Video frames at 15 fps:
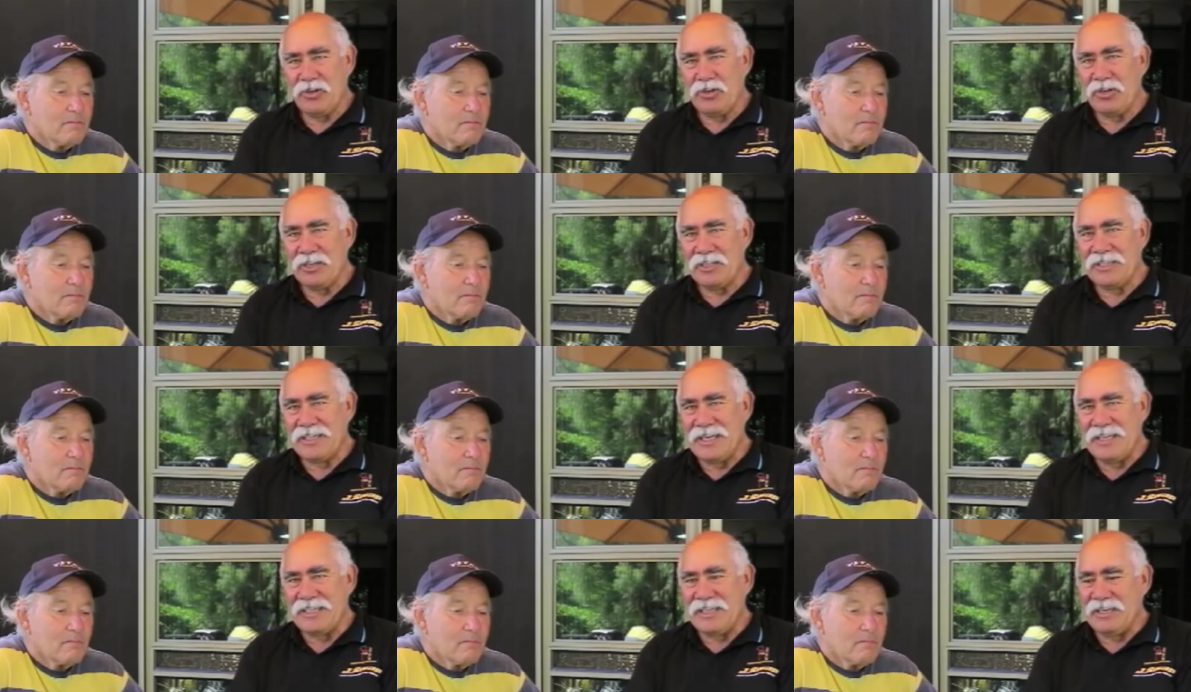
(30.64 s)
Speaker 1: this Euclid
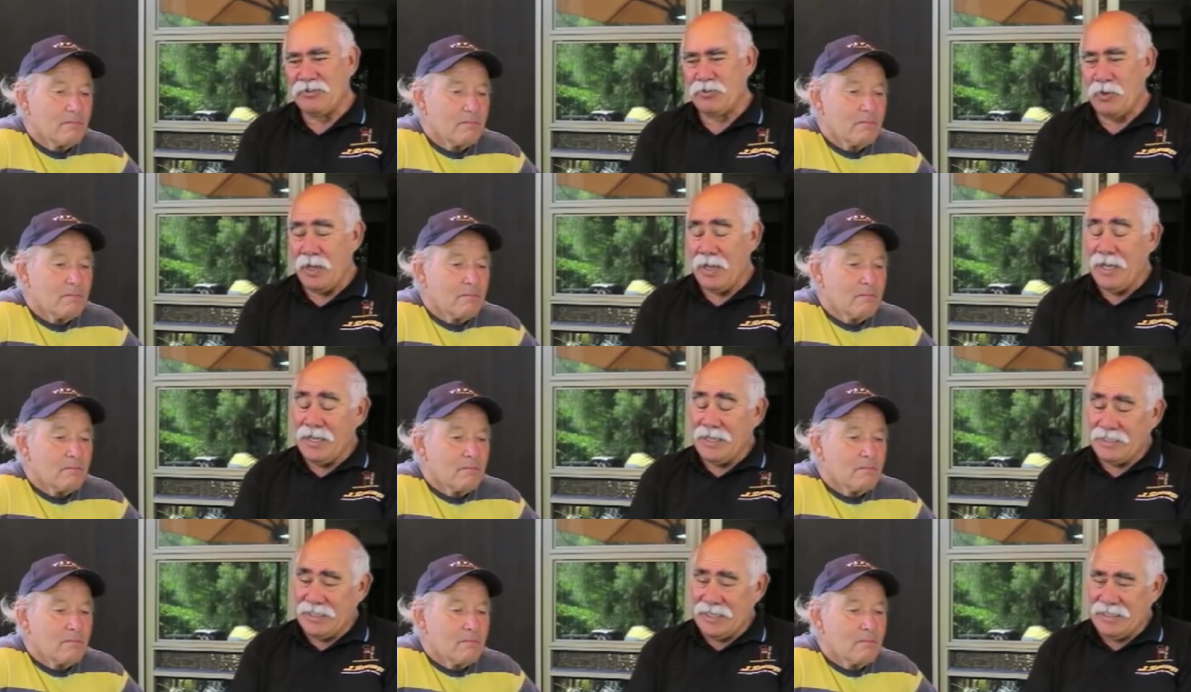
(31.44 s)
CC,
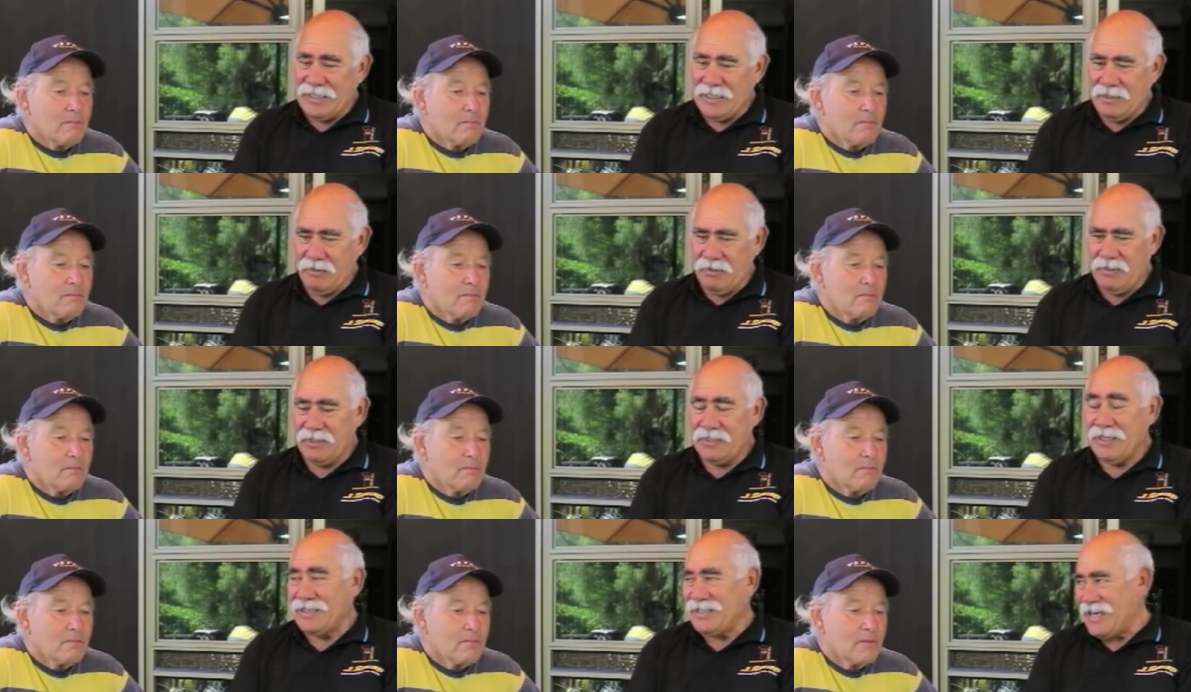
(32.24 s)
CT,
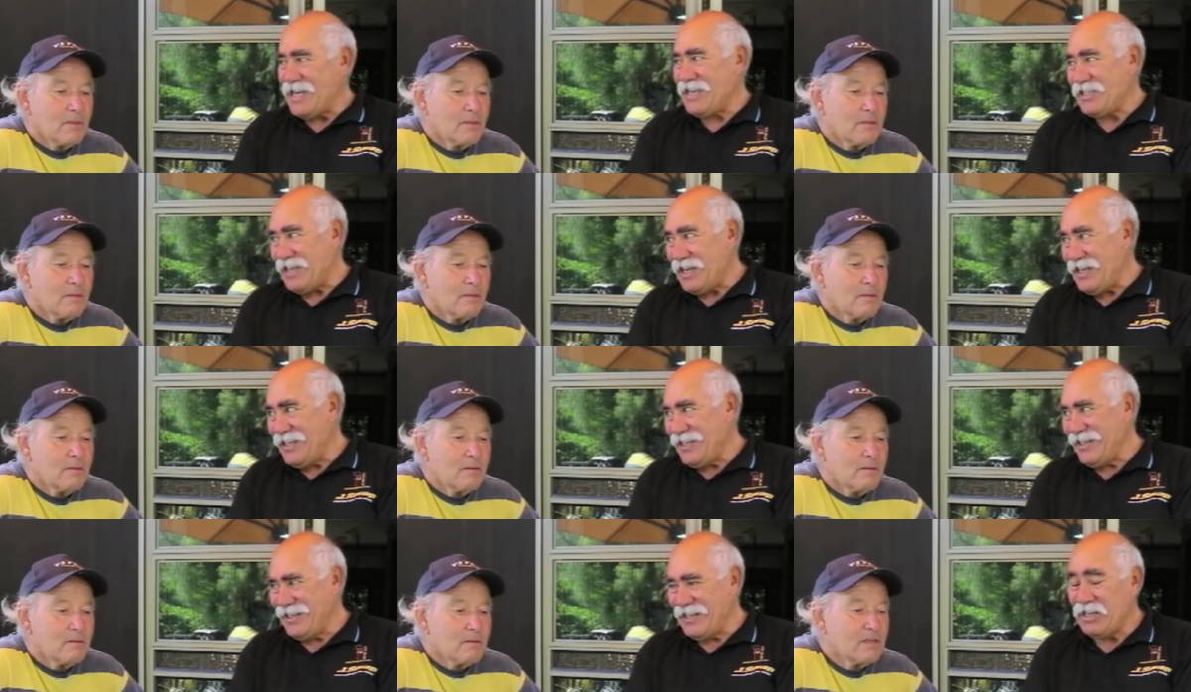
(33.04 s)
TC12.
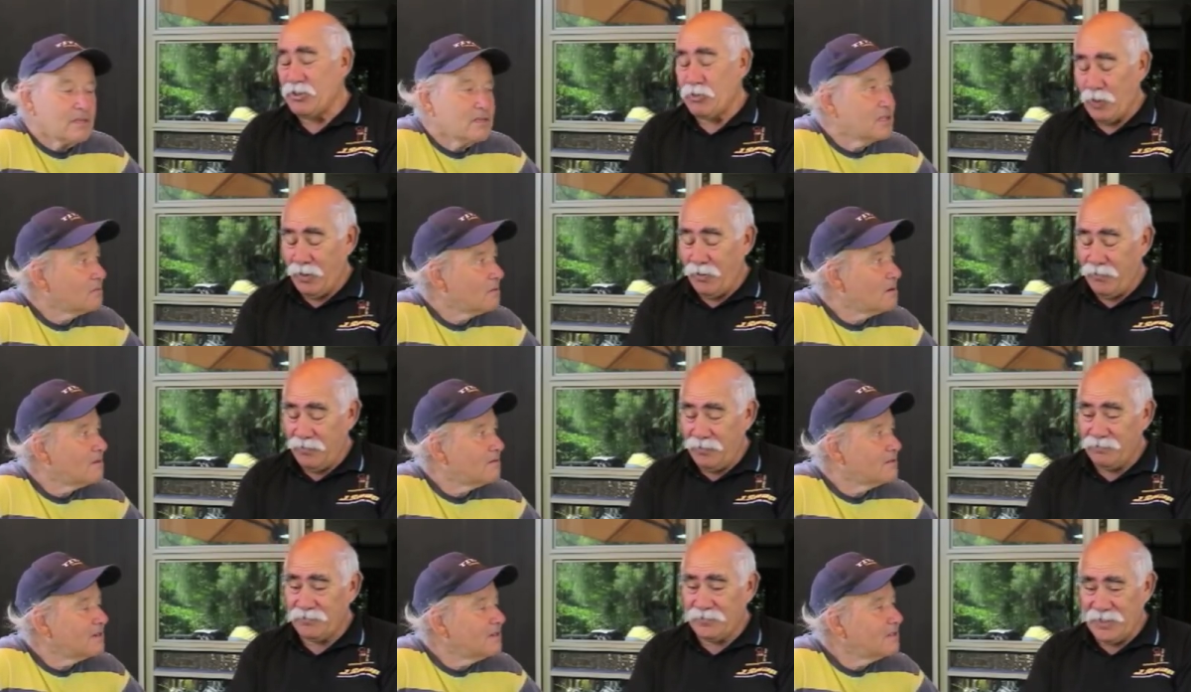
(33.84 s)

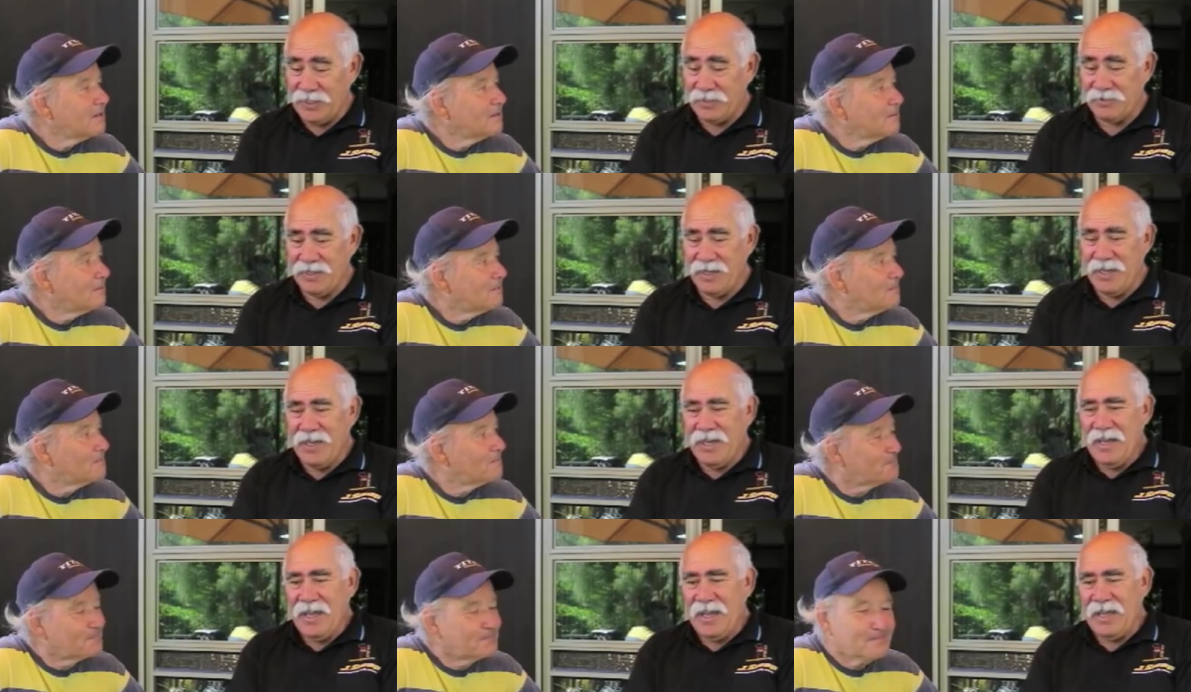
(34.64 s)
TC12, yeah. Yes,
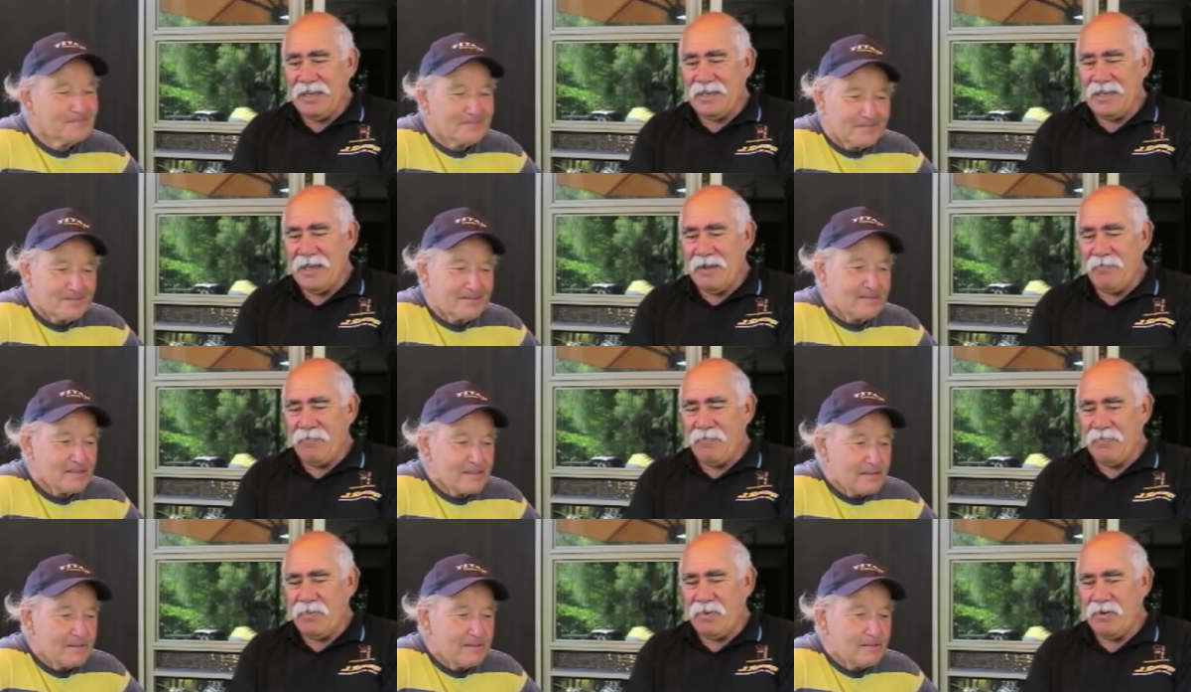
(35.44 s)
and
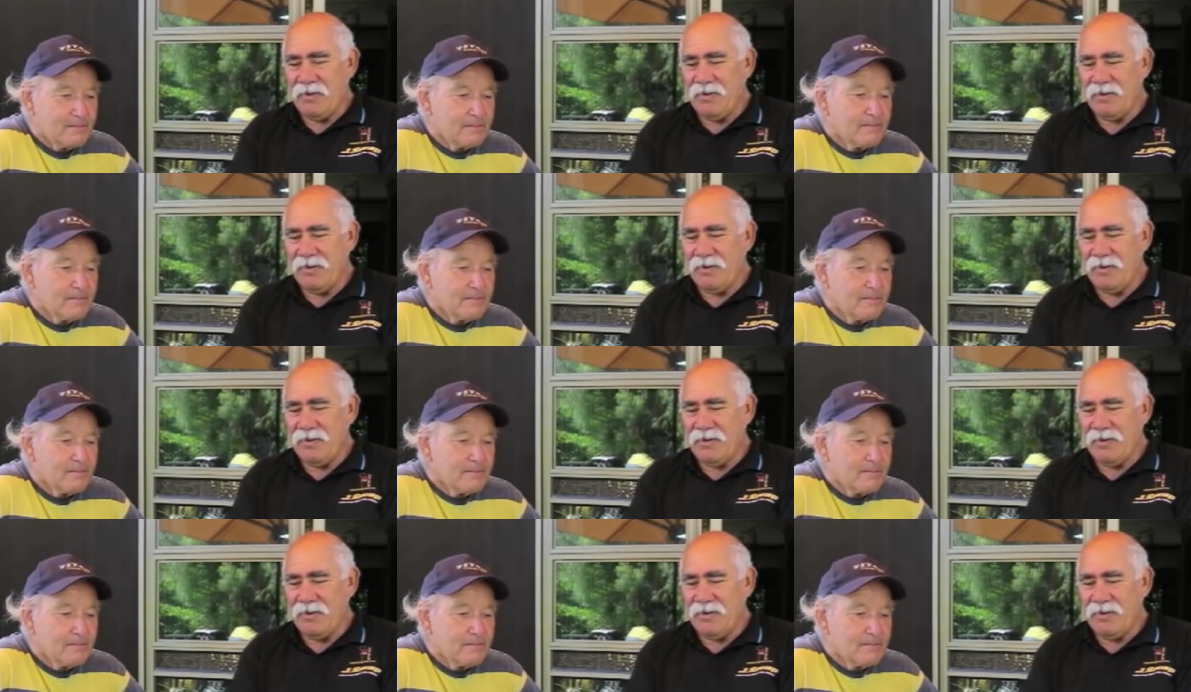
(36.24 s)
um,